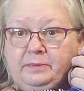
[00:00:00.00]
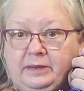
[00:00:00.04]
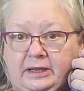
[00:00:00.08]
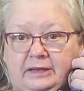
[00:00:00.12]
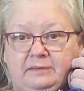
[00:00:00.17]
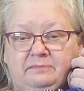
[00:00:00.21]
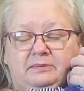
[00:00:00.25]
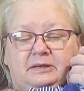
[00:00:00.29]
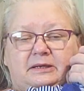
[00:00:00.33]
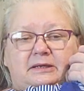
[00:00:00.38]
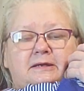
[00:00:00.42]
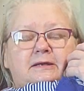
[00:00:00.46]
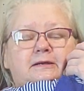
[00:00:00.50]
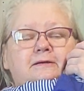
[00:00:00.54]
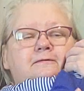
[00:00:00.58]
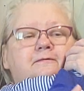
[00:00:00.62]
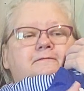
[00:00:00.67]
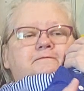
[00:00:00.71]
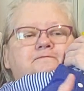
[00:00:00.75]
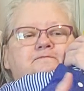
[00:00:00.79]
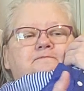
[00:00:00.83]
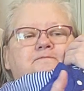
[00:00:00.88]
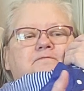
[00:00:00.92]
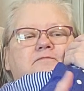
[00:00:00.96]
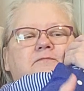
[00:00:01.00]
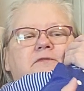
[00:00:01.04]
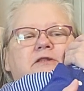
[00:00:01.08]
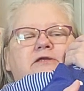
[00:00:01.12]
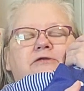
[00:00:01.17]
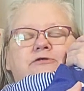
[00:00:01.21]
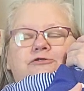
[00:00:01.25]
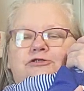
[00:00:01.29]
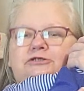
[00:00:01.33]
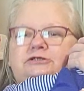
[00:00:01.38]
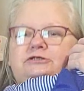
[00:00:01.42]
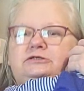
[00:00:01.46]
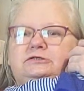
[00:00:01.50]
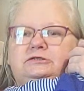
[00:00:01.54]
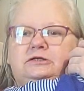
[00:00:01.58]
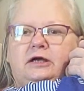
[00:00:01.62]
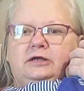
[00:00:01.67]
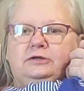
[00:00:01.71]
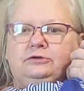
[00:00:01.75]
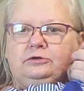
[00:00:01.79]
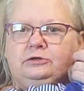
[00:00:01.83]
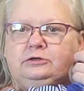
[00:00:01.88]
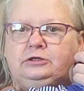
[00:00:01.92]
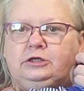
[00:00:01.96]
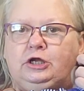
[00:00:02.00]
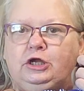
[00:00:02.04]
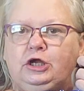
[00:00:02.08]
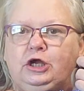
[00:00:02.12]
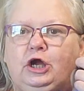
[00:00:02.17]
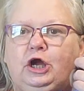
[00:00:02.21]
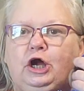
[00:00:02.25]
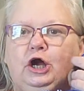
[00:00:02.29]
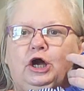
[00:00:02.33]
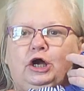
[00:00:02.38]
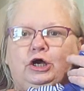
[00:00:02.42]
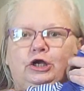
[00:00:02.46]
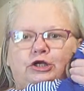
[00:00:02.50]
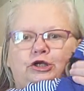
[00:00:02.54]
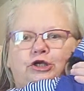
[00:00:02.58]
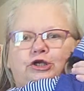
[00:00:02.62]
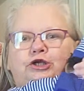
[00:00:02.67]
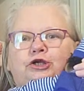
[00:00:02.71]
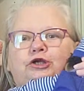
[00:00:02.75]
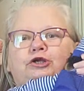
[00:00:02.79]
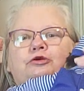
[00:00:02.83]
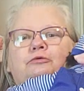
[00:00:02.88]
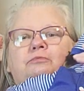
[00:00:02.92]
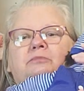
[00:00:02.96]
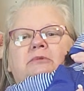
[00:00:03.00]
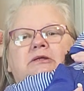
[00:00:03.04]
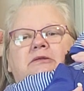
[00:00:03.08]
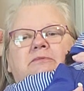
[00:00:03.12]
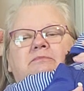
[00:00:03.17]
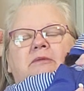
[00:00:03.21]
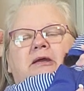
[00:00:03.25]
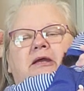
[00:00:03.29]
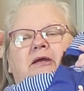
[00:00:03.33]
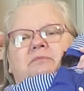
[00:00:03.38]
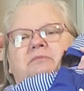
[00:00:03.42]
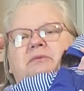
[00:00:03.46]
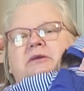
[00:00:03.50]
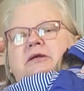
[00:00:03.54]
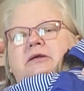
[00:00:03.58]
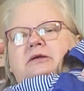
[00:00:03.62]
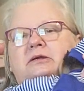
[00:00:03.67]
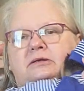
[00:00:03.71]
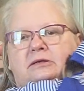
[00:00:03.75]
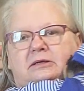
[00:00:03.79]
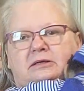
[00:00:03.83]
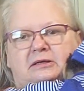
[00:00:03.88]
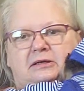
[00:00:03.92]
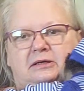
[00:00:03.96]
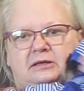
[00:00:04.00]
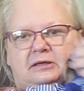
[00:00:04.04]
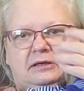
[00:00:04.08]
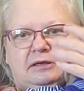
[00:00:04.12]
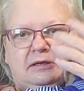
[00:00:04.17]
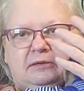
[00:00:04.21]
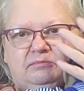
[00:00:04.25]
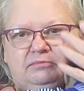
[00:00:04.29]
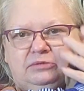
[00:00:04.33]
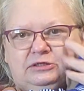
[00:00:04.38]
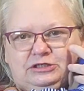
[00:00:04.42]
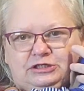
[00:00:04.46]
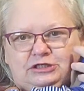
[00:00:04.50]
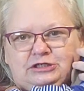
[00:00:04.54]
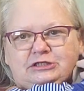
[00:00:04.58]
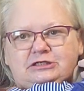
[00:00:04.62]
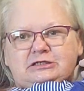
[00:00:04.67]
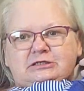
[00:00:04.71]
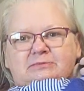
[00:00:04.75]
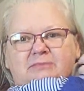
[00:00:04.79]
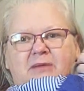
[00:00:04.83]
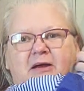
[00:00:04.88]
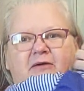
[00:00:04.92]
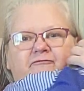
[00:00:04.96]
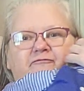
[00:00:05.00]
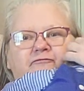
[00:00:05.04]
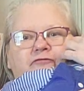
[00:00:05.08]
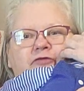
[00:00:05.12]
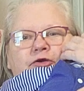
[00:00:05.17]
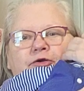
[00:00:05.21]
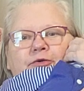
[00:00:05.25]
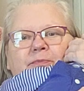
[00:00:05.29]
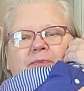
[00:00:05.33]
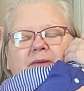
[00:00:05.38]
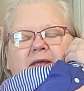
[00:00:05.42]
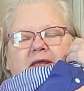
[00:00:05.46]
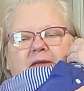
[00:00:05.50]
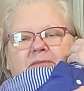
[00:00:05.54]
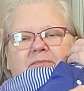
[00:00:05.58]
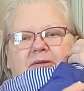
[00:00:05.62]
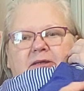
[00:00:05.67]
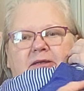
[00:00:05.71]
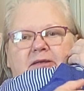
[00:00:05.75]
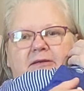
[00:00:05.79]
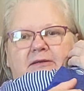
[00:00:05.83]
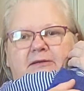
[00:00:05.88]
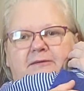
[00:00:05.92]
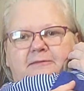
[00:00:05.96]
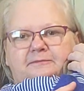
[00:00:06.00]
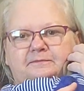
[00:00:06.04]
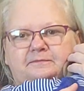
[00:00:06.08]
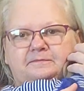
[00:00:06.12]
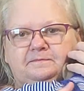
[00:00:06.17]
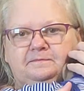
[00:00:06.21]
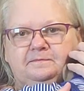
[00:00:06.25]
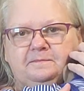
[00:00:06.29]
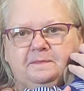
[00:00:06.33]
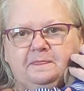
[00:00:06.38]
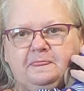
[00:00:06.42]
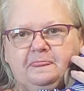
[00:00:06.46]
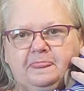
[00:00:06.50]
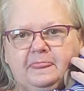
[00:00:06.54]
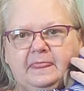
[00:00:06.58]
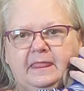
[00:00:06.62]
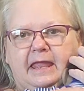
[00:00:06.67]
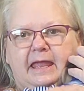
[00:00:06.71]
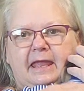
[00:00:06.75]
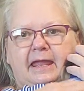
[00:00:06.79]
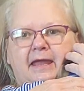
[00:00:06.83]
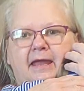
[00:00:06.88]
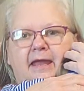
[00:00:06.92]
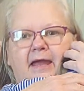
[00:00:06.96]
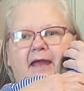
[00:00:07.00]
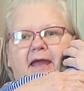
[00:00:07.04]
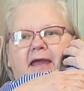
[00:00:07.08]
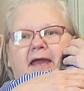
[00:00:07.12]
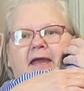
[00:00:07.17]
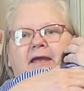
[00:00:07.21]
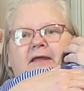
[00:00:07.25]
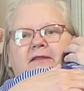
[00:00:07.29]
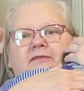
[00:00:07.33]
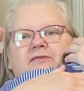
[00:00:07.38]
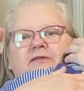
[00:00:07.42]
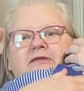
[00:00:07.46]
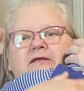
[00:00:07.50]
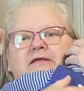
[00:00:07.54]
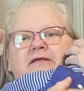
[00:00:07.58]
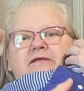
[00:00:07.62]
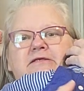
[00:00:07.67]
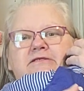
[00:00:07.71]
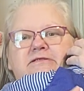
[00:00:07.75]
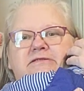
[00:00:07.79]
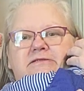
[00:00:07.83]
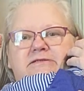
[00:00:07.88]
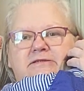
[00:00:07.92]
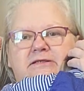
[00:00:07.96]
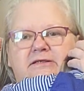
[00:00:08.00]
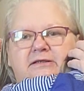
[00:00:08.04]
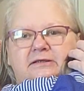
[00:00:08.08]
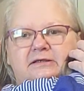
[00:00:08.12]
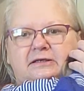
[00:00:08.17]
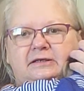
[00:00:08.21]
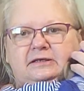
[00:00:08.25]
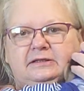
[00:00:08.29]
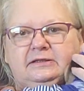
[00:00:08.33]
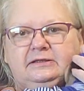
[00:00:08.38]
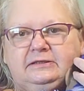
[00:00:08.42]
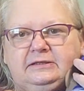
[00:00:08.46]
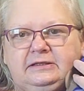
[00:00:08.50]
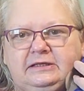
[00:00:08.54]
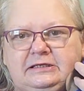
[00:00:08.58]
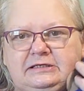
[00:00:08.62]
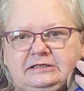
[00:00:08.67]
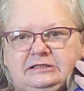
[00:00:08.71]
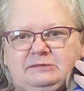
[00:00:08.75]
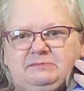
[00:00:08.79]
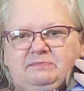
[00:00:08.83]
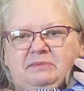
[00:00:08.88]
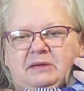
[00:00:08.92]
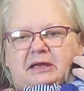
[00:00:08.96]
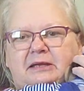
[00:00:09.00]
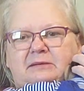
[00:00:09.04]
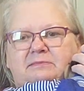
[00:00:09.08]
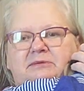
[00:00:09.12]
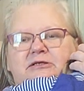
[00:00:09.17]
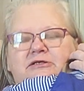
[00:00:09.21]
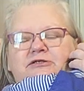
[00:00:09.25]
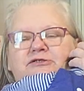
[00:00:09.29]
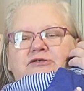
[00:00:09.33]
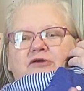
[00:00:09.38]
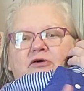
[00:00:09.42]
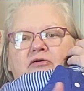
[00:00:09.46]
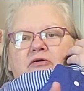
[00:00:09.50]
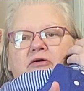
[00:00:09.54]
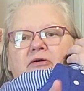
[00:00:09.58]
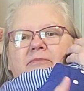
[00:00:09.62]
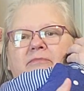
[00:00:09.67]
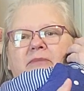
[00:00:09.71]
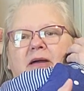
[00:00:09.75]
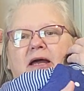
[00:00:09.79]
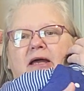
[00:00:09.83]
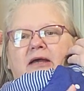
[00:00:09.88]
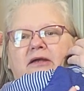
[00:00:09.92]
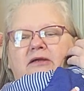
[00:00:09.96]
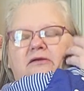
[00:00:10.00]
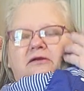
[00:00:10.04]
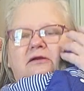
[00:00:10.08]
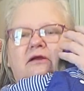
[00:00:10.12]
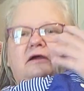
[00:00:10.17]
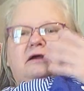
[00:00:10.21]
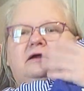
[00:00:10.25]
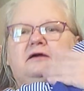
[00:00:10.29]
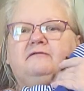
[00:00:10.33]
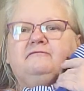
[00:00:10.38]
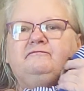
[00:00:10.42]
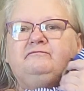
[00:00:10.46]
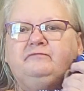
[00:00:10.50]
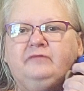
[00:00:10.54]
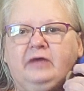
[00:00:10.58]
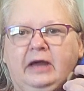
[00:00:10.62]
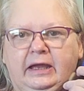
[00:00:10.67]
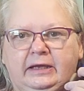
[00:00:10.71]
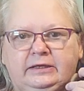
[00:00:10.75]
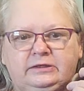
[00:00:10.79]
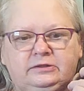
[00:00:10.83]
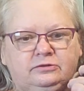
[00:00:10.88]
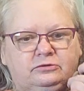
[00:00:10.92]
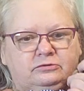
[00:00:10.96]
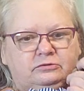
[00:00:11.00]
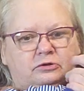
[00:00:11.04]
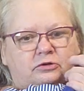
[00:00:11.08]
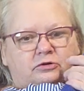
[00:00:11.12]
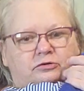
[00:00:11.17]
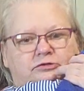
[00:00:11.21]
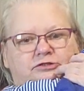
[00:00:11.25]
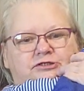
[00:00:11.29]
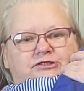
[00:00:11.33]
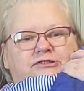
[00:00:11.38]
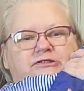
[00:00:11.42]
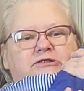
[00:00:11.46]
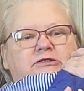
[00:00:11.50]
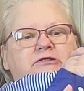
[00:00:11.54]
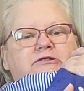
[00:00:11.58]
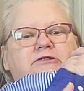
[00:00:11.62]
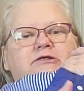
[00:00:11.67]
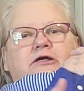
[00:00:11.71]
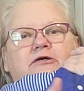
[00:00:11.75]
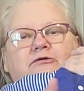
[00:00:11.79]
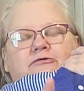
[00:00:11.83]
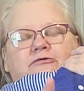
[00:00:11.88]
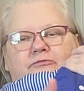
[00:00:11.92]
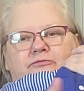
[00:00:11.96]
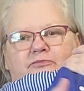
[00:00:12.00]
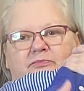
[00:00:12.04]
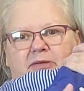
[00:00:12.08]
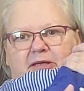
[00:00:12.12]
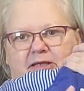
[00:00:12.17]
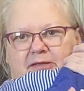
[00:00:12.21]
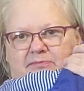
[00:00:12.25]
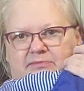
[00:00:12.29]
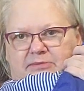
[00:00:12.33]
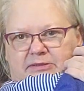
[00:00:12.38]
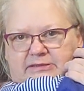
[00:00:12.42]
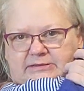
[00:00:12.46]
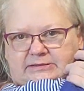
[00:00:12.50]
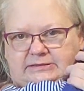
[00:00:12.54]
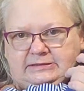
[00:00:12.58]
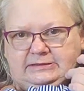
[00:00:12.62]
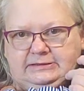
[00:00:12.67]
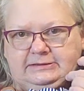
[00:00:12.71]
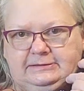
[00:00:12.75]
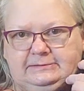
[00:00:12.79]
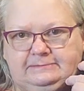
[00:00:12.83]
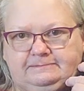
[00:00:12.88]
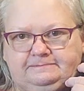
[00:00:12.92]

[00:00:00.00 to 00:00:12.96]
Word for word: baby. She's not a, a human baby, but she's my fur baby. And these, these babies are my vinyl or silicone babies.